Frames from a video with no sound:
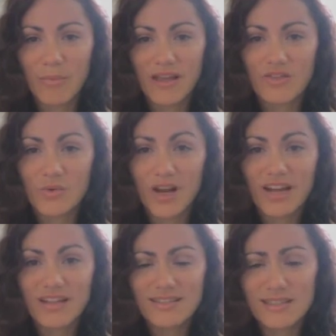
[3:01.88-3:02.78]
being so
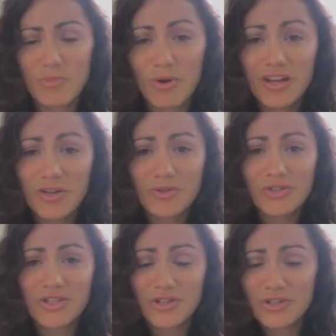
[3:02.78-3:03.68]
nice is pointing you
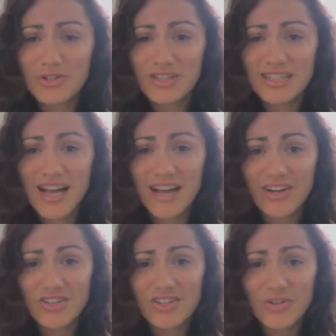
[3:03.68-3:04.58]
to your true
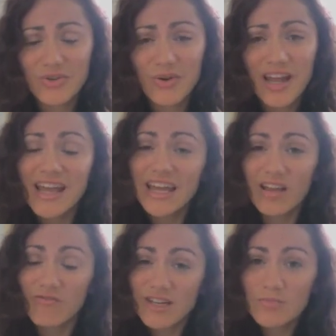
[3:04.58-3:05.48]
desire to
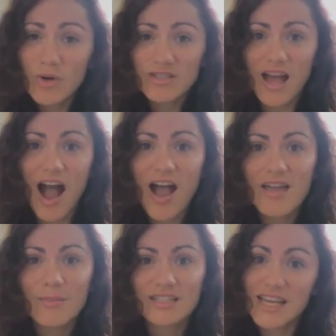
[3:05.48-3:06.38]
invest more
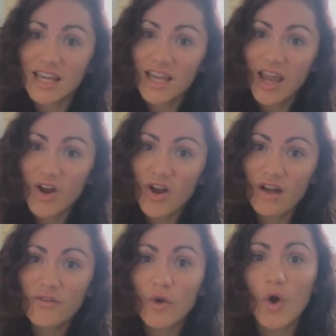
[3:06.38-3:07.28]
time in taking care
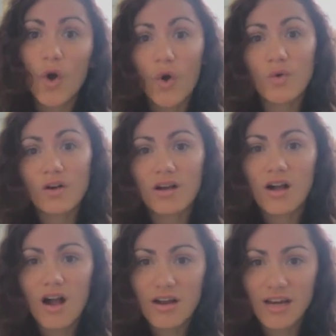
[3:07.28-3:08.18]
of your own
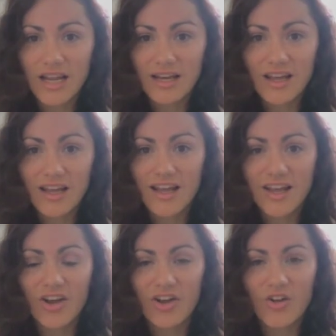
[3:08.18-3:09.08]
garden.
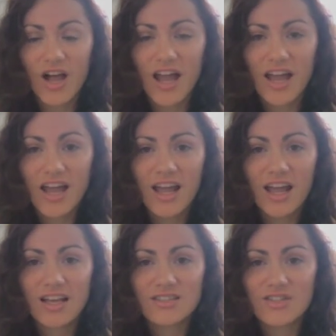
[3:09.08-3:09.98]
Okay?
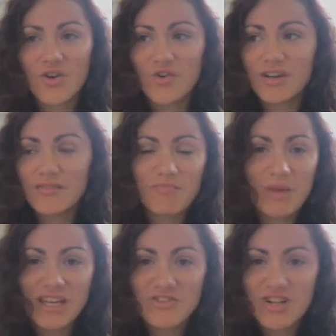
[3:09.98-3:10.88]
So
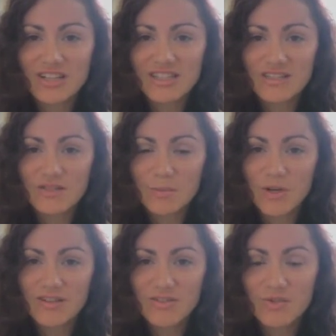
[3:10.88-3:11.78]
being jealous of someone
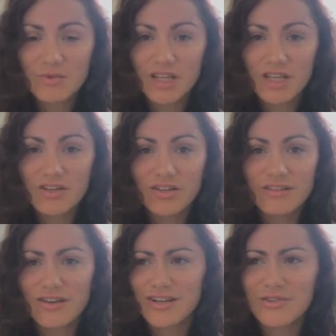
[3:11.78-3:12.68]
else who's really good at
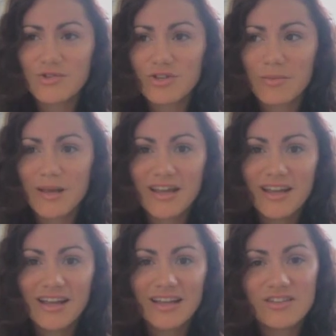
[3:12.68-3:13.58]
their instrument
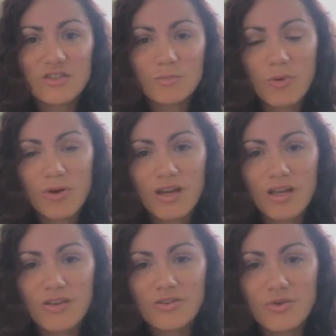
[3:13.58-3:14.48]
is just
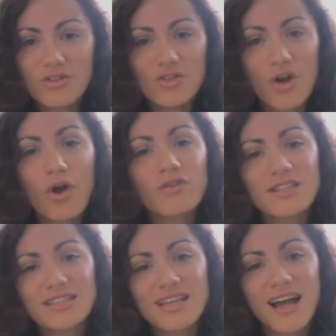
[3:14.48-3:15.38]
pointing you towards your own
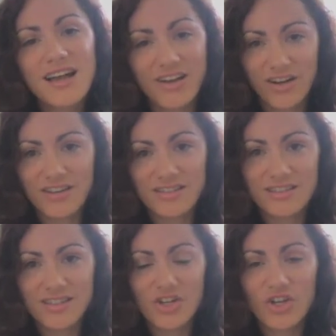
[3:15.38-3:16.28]

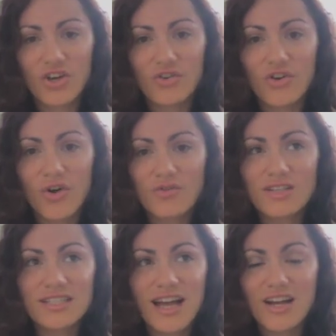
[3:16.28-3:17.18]
desires, your own
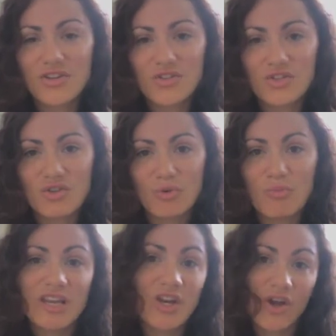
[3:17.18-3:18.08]
desires to
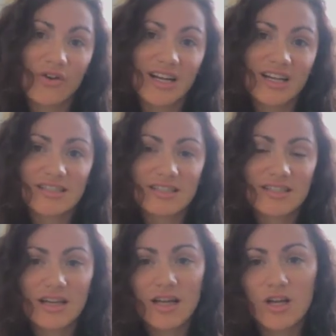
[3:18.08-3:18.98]
be
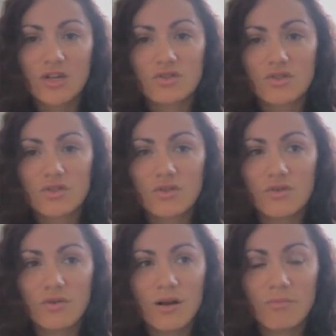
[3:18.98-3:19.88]
noticed,
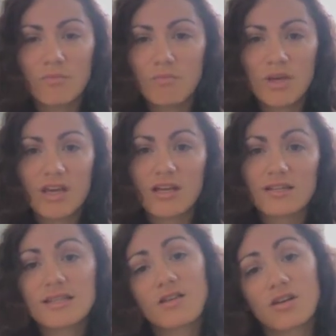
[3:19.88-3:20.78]
to be
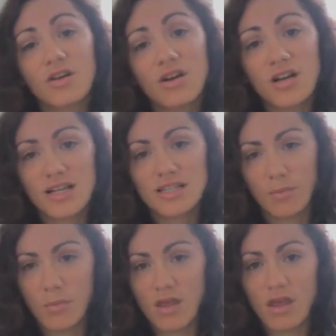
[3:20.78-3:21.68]
considered good at
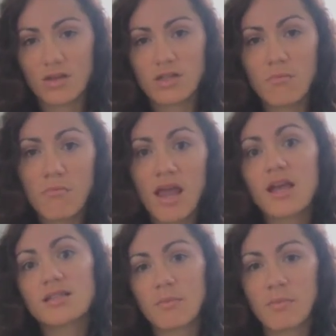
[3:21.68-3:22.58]
something, to
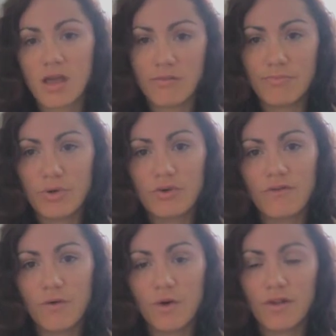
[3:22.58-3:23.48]
make something
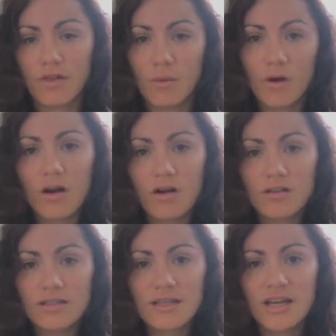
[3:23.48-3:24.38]
beautiful in the world.